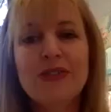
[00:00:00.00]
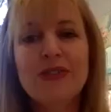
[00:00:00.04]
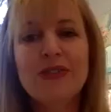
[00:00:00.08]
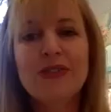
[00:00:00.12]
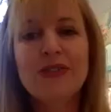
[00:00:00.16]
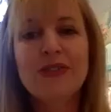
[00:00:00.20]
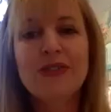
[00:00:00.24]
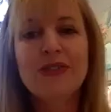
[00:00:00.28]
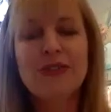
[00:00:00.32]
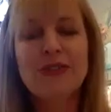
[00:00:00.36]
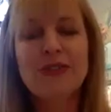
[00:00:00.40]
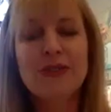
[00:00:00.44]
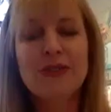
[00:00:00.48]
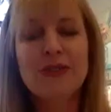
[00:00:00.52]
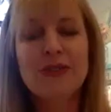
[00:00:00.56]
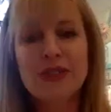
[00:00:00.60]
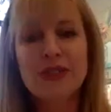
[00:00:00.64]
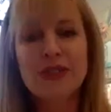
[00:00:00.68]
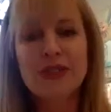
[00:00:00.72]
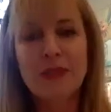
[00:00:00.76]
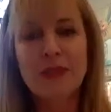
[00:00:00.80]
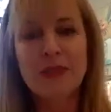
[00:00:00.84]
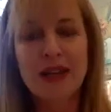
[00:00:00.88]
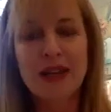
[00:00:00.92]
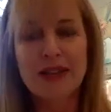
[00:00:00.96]
to
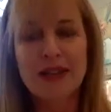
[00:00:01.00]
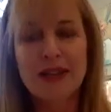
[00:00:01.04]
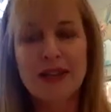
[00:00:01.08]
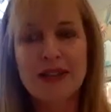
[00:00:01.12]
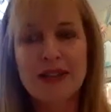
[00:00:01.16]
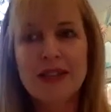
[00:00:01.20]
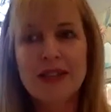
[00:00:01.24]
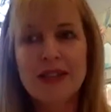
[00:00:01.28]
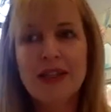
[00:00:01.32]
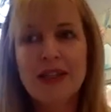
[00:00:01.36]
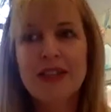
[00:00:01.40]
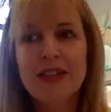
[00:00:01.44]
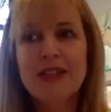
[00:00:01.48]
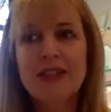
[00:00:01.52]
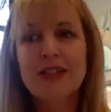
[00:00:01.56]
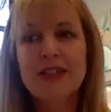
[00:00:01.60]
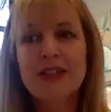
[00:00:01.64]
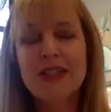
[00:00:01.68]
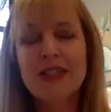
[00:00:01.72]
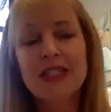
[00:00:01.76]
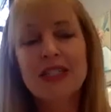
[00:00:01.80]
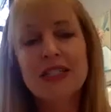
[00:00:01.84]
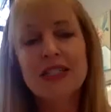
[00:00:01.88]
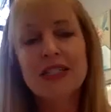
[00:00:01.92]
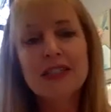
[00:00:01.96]
expand, to
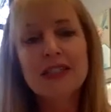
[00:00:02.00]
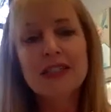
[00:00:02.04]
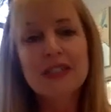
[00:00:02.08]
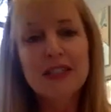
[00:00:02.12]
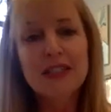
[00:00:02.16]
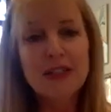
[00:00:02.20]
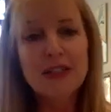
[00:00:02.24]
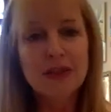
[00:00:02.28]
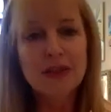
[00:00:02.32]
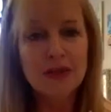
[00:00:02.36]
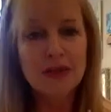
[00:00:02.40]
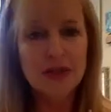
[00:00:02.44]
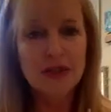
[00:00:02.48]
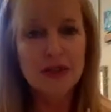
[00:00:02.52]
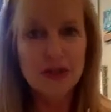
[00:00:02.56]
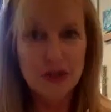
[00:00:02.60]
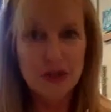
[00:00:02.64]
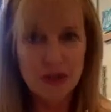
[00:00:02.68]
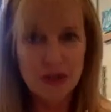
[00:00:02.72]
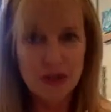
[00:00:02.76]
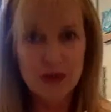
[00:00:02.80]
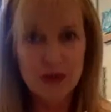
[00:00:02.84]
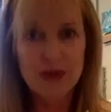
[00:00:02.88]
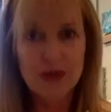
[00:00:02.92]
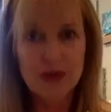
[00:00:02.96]
continue to
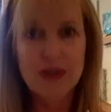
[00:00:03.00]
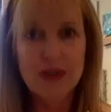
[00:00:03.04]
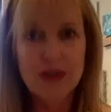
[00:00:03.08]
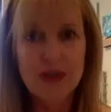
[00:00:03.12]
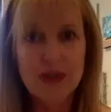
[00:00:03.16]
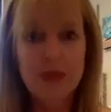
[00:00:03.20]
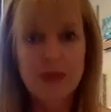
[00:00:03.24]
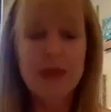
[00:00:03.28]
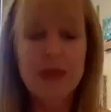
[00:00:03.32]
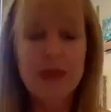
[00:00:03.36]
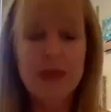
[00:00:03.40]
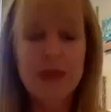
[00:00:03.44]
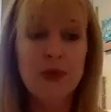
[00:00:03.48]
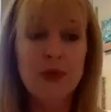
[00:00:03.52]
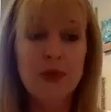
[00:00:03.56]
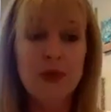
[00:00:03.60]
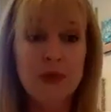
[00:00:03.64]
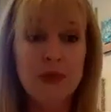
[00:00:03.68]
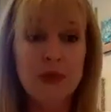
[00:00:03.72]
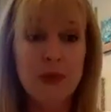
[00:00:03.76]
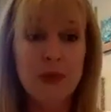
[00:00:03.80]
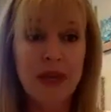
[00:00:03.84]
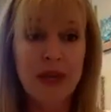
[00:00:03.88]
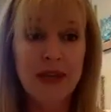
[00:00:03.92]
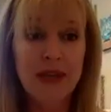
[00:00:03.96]
choose to be more
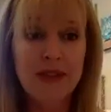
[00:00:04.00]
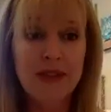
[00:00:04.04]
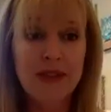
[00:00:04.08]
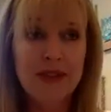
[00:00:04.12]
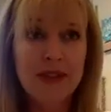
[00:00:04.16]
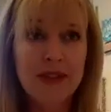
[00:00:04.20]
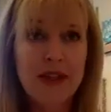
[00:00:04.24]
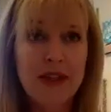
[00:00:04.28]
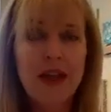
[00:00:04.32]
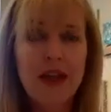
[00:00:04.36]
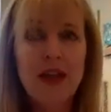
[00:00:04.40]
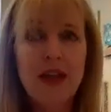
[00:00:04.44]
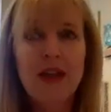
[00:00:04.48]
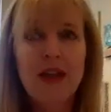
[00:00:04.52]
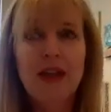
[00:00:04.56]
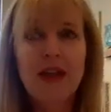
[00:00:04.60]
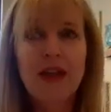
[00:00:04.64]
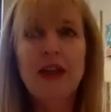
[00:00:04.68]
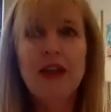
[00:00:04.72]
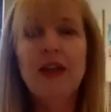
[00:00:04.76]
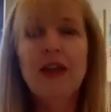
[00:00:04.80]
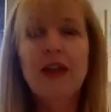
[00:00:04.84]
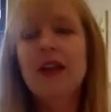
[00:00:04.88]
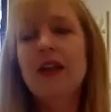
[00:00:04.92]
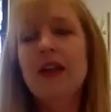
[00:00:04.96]
space,
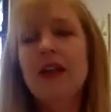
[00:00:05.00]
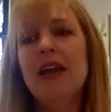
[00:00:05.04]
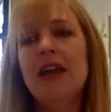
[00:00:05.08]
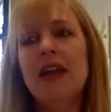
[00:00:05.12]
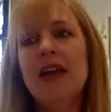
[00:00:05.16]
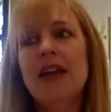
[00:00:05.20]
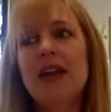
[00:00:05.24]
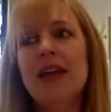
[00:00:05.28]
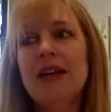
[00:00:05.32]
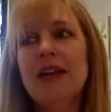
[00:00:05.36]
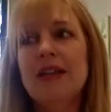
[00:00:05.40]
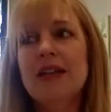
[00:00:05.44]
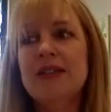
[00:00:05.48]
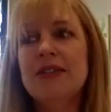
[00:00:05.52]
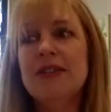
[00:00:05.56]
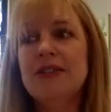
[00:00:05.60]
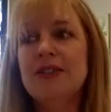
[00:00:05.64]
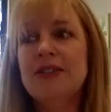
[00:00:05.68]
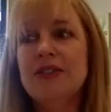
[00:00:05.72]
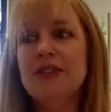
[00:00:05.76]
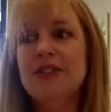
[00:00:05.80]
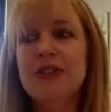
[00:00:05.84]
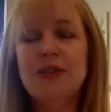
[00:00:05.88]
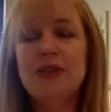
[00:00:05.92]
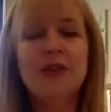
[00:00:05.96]
and
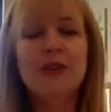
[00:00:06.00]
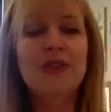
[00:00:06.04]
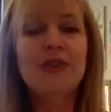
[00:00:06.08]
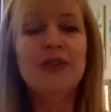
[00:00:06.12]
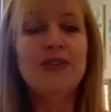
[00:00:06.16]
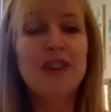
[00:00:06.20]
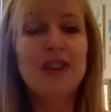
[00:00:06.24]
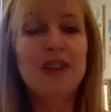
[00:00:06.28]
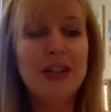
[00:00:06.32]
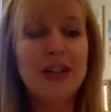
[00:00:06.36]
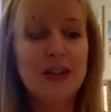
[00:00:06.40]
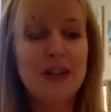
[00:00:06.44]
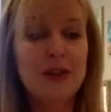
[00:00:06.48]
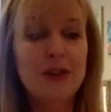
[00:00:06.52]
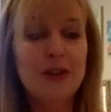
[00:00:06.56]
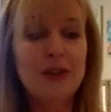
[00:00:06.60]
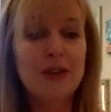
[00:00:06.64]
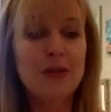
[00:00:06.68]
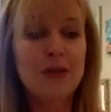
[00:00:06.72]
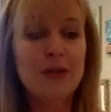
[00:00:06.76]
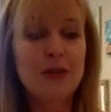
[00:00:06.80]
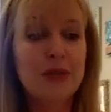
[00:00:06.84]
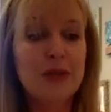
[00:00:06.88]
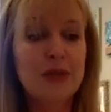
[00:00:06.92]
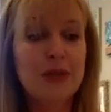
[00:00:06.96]
to invite other
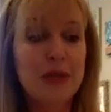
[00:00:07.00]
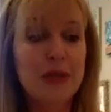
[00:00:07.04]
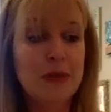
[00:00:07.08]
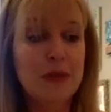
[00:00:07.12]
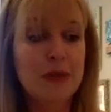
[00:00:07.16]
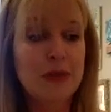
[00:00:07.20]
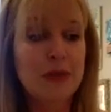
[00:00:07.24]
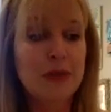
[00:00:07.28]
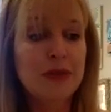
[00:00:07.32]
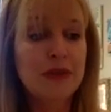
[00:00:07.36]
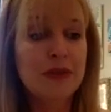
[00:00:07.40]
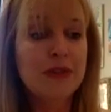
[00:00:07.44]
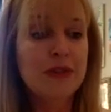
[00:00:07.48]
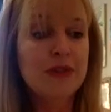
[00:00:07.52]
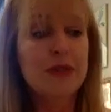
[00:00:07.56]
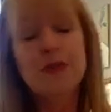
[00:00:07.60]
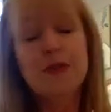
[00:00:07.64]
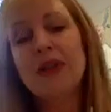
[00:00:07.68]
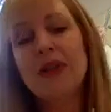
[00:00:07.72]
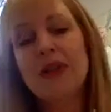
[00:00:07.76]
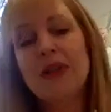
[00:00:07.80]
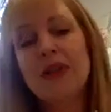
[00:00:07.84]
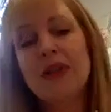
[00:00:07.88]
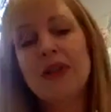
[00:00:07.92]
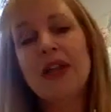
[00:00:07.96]
people to
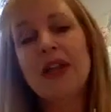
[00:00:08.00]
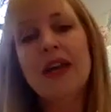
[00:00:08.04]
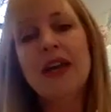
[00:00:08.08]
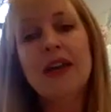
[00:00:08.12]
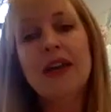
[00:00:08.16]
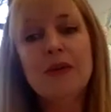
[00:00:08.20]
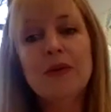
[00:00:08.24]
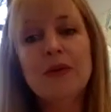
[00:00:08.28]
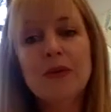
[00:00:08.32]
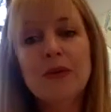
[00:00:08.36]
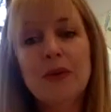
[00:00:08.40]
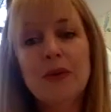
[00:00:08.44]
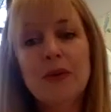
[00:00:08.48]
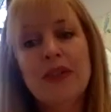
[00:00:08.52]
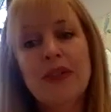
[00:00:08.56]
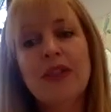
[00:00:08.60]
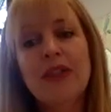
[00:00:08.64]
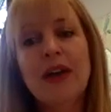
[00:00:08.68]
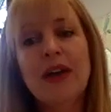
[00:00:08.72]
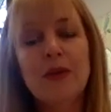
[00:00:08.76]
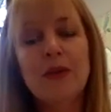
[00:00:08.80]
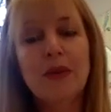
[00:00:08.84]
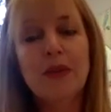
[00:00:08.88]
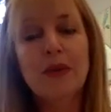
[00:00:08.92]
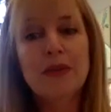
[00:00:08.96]
play
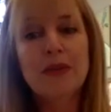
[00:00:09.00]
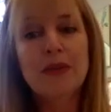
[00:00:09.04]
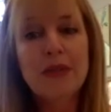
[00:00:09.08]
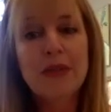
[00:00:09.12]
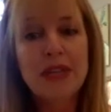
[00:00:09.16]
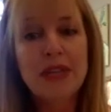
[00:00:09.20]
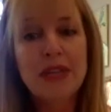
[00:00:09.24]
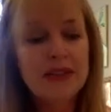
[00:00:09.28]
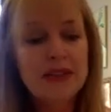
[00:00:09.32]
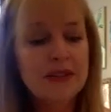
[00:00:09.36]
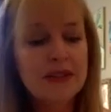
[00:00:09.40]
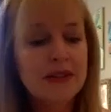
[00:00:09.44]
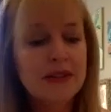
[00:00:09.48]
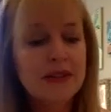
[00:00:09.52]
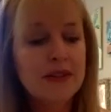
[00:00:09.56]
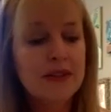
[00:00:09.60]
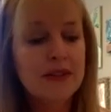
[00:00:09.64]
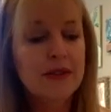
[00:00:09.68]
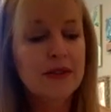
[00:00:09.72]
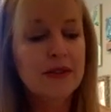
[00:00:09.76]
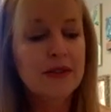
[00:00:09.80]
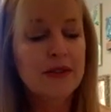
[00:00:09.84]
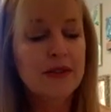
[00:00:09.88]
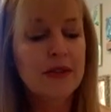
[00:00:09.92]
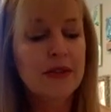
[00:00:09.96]
with that with me.
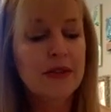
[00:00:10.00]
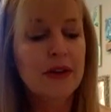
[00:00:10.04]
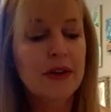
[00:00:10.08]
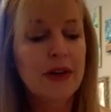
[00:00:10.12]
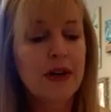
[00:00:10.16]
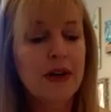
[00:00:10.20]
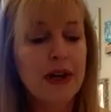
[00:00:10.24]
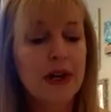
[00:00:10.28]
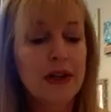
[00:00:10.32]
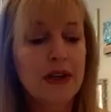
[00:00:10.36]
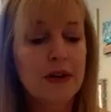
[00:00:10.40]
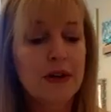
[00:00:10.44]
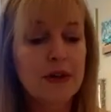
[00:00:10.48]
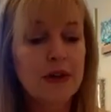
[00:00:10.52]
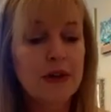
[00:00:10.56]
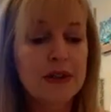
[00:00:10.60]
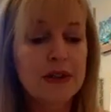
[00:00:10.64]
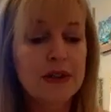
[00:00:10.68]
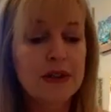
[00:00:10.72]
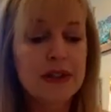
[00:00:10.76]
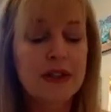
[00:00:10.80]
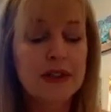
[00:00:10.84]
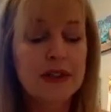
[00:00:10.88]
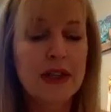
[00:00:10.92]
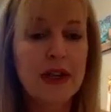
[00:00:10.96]
I
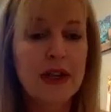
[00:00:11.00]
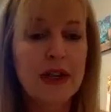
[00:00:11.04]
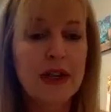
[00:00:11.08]
notice